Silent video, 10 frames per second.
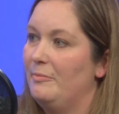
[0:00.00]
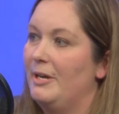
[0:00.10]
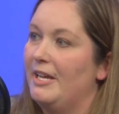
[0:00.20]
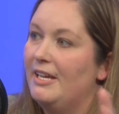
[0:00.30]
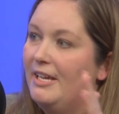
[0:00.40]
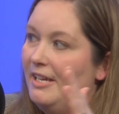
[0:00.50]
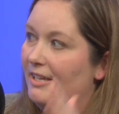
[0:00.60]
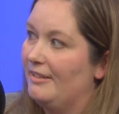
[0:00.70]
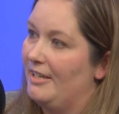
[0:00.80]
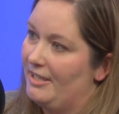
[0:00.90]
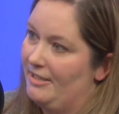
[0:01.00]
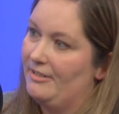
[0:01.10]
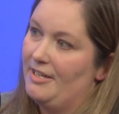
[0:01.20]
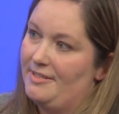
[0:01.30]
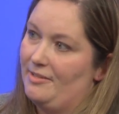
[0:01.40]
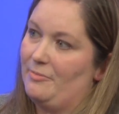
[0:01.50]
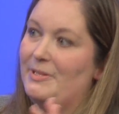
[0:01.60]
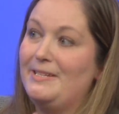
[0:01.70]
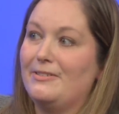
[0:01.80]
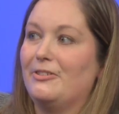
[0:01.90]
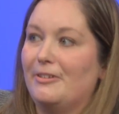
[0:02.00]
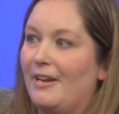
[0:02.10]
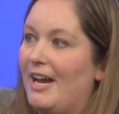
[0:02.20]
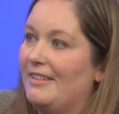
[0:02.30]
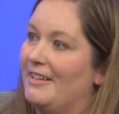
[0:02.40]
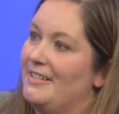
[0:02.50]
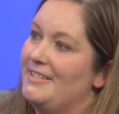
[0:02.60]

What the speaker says: But like your SOPs or your guidelines,